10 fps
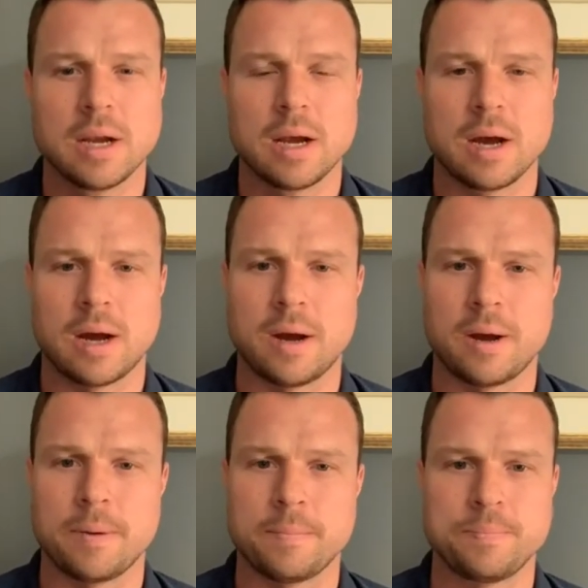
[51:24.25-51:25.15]

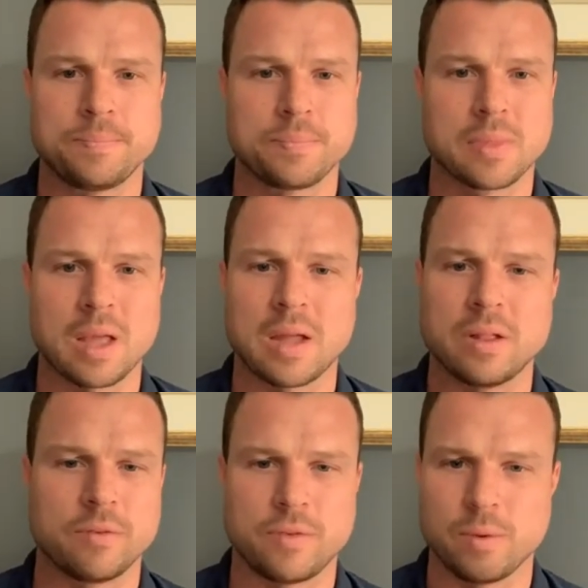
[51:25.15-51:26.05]
um, and then a
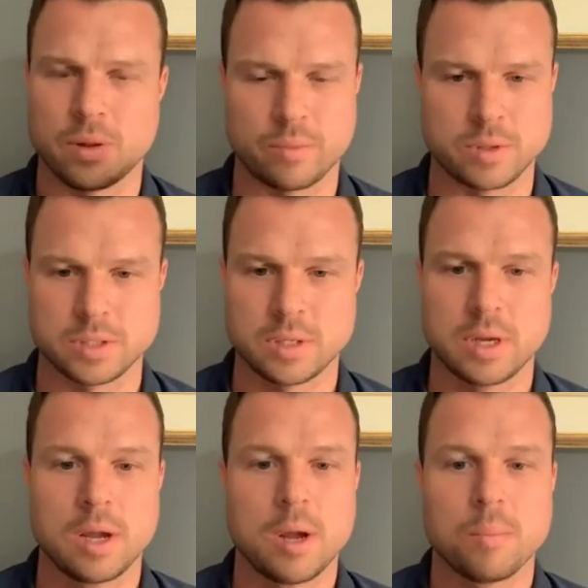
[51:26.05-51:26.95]
few other ones.
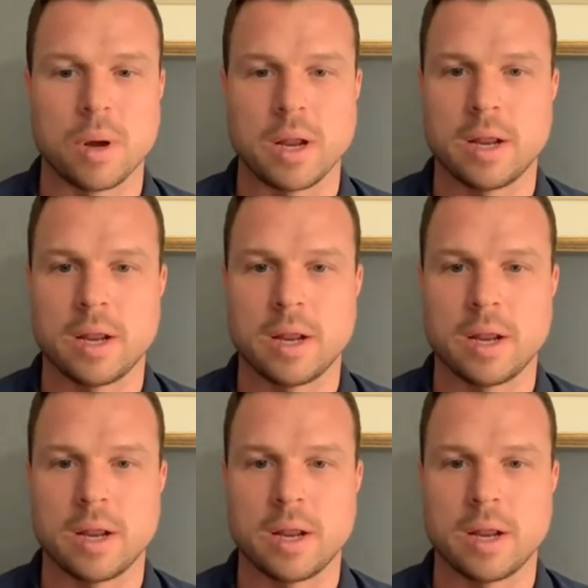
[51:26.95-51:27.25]
But